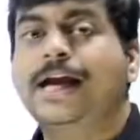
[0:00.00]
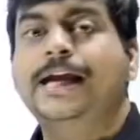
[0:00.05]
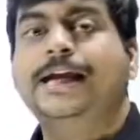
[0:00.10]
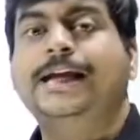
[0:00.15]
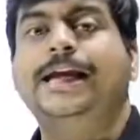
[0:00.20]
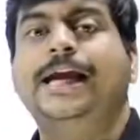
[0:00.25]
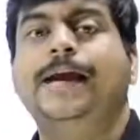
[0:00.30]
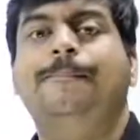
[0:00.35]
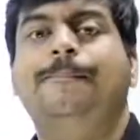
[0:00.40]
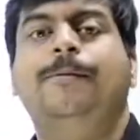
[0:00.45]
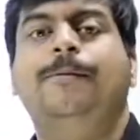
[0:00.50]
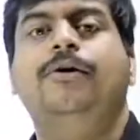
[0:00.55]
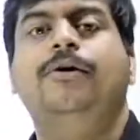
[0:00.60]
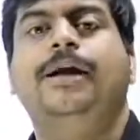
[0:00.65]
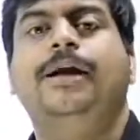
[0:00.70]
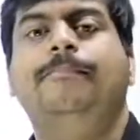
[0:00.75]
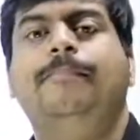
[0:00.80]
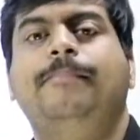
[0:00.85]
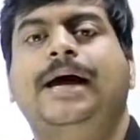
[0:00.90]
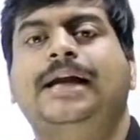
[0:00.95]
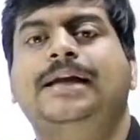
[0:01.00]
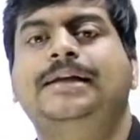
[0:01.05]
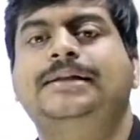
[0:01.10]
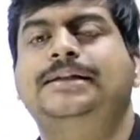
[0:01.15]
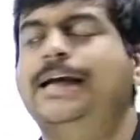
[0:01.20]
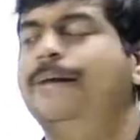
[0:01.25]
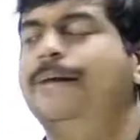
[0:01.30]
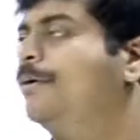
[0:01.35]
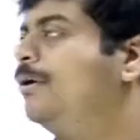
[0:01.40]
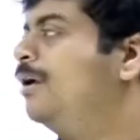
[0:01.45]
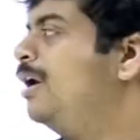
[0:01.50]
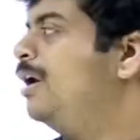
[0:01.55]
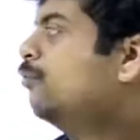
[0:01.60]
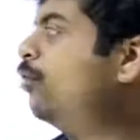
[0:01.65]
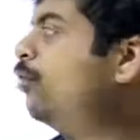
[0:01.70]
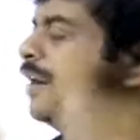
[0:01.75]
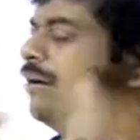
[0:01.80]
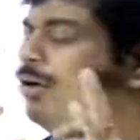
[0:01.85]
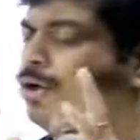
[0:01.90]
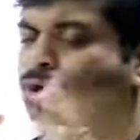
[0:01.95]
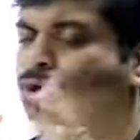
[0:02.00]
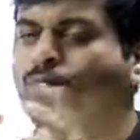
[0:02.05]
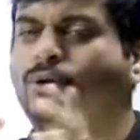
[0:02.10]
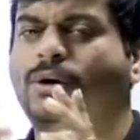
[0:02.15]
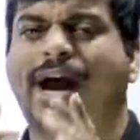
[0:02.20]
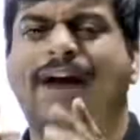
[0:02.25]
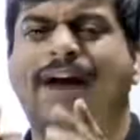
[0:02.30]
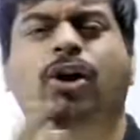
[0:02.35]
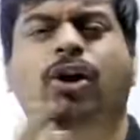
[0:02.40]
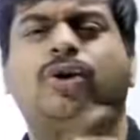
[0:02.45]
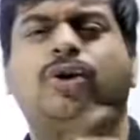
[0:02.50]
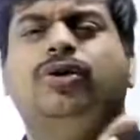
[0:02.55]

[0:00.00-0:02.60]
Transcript: a power m minus a power n. What I'll do, I'm